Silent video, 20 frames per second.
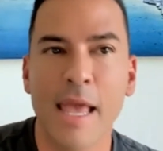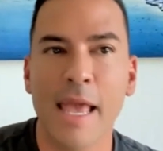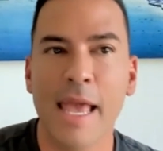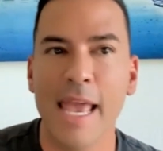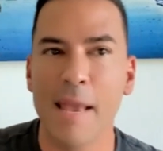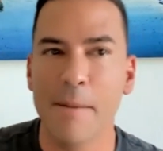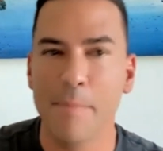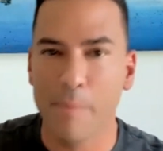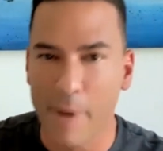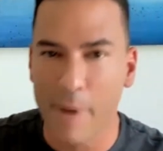
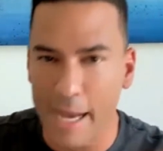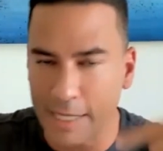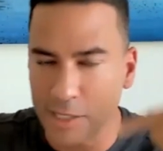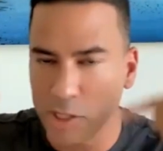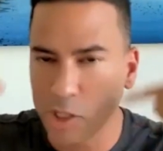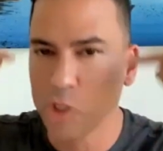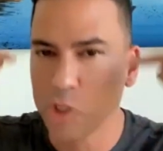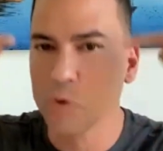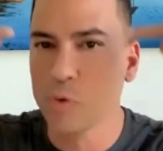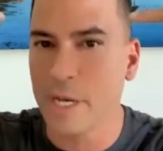It might
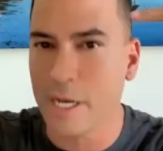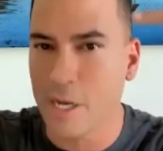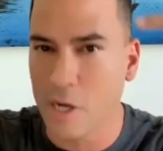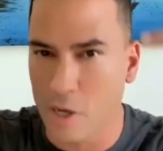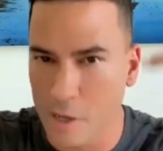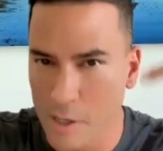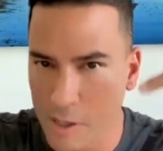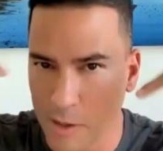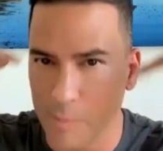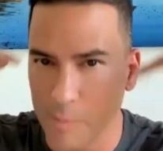
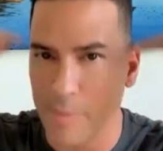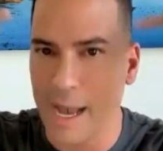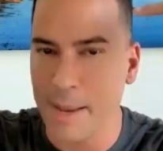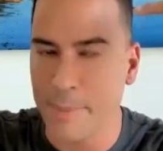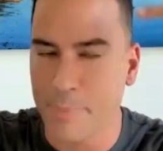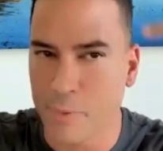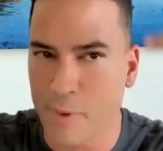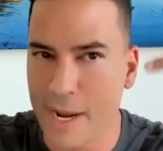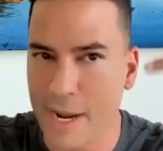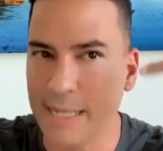trigger my
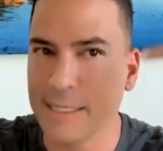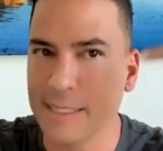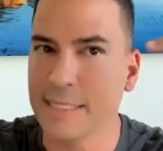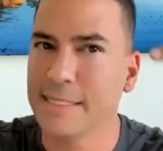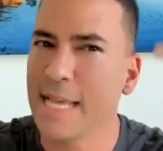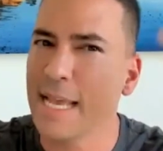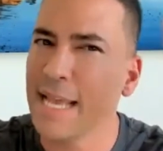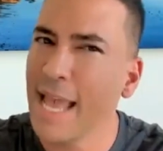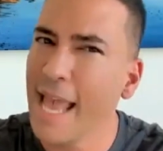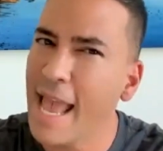brain to
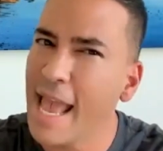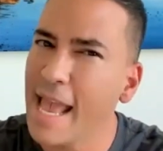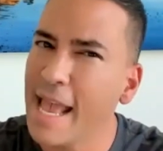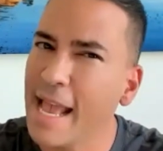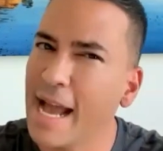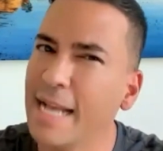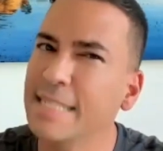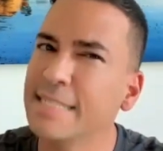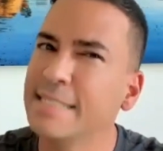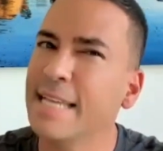say,
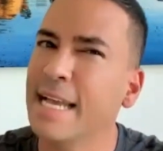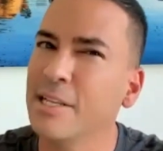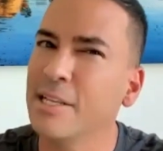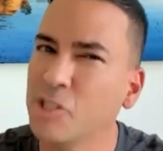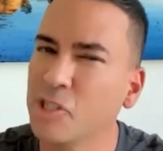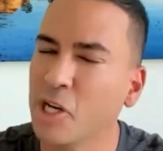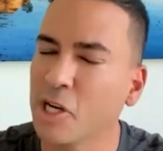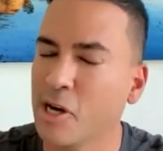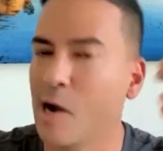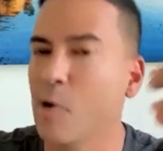hey, I sense
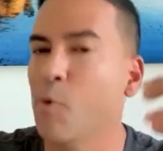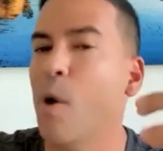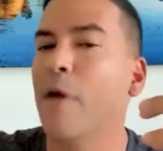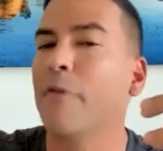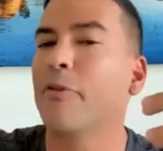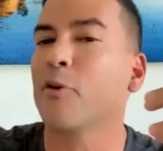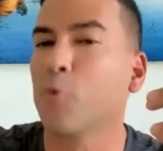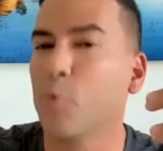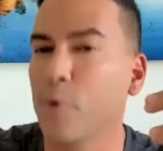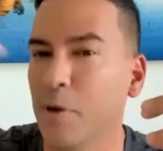sugar, I
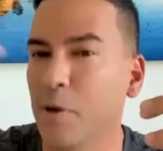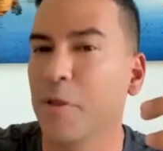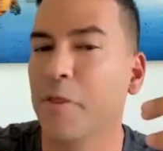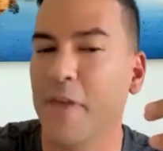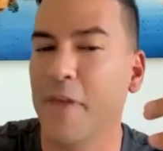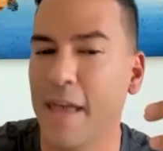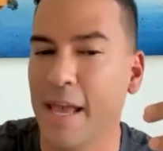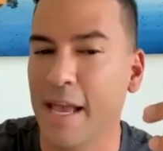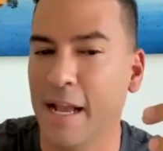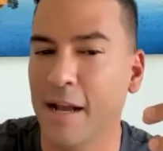want the real
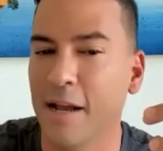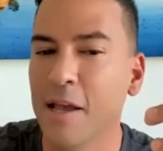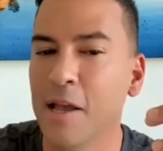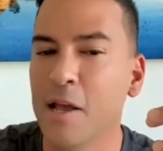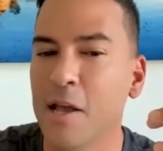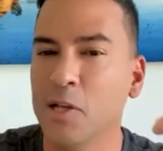thing.